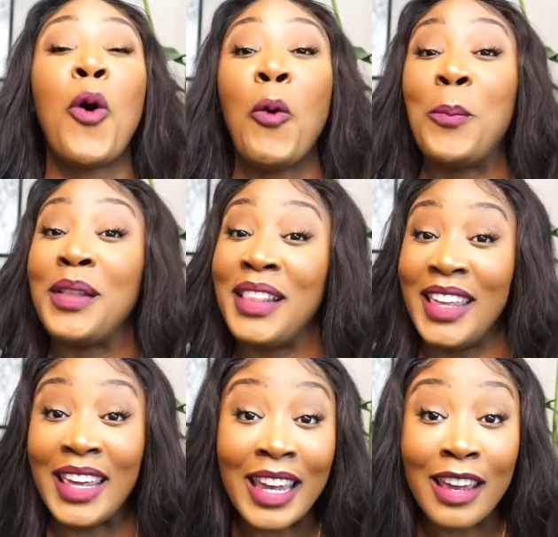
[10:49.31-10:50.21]
won't
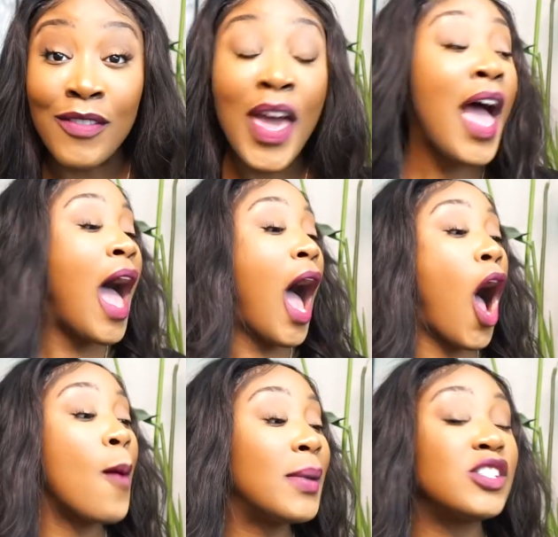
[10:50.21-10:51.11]
believe
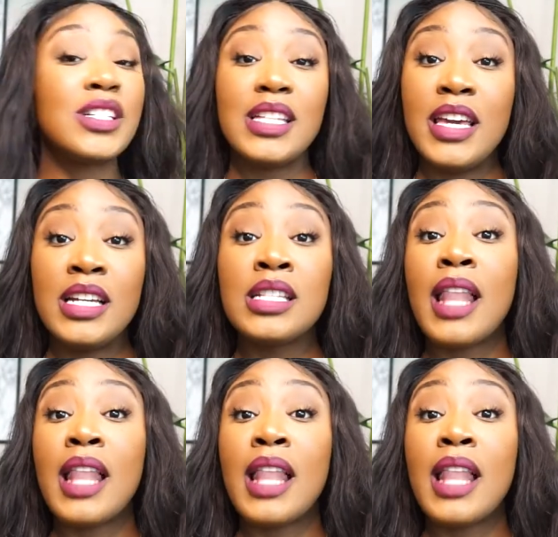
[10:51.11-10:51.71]
how much this is.